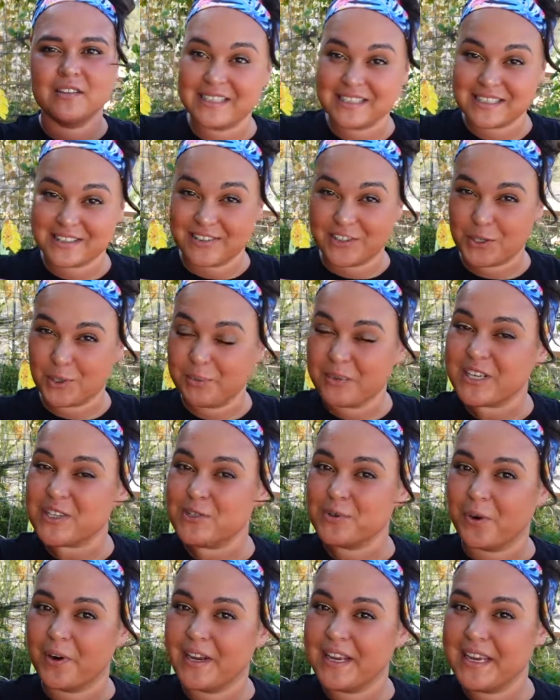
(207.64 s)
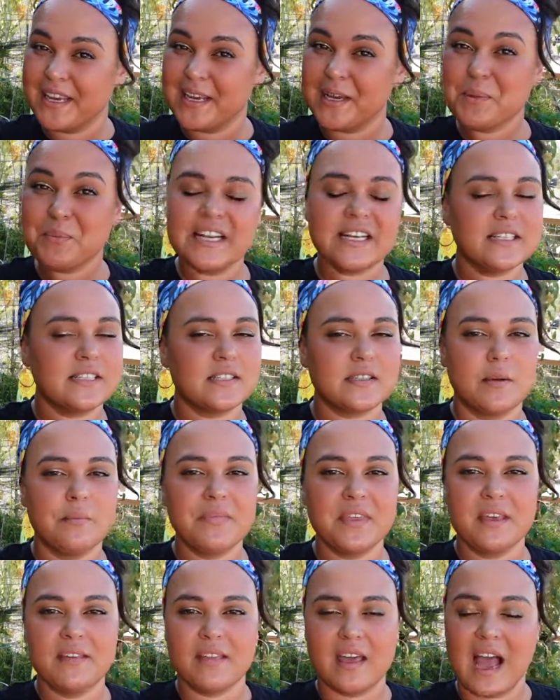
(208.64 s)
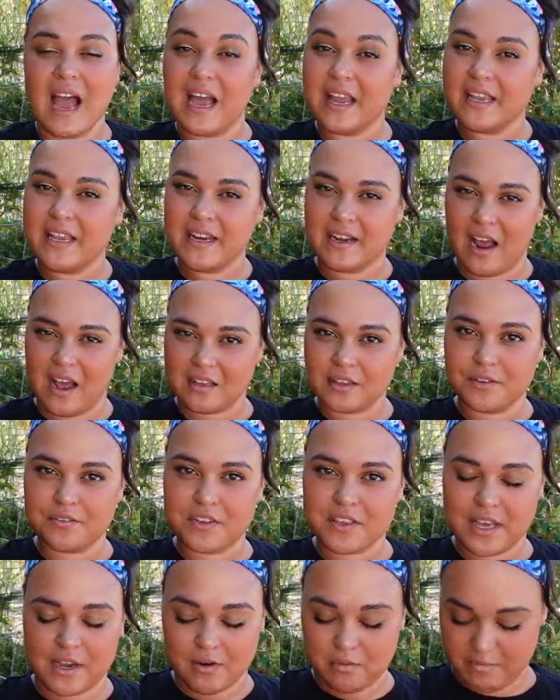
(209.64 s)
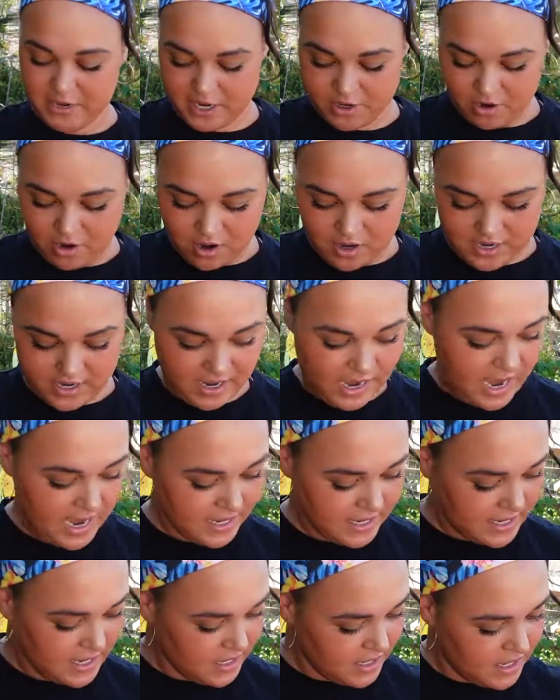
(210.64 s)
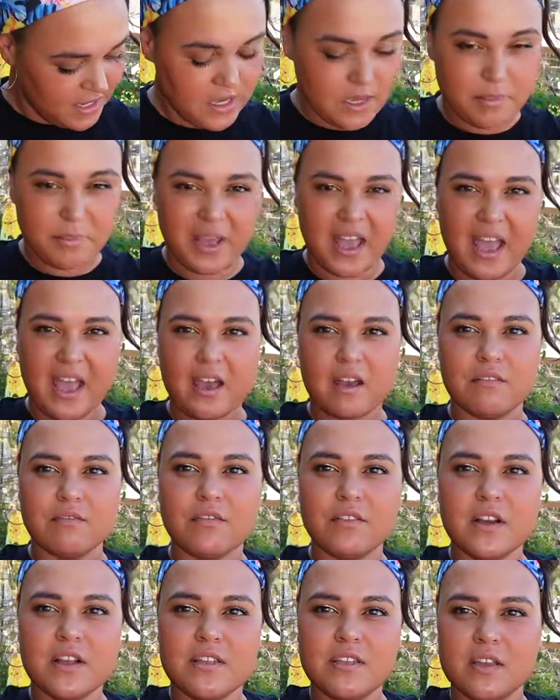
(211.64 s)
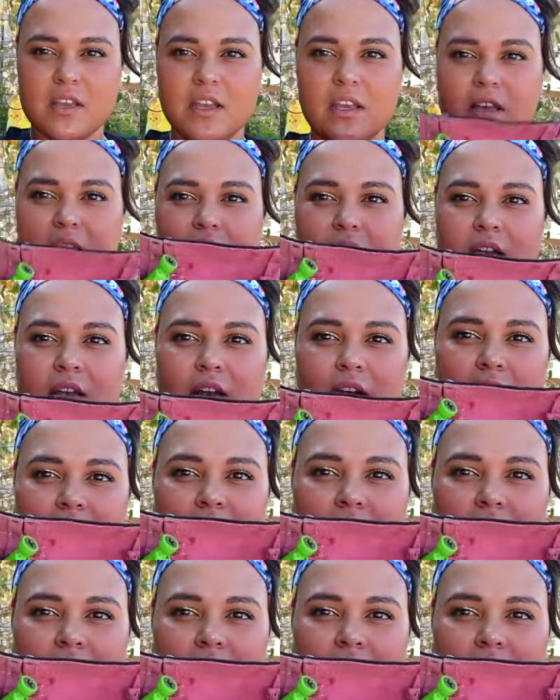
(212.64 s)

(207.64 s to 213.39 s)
It's a little bit dorky. It's something that I cannot live without in my garden. I can keep everything in here.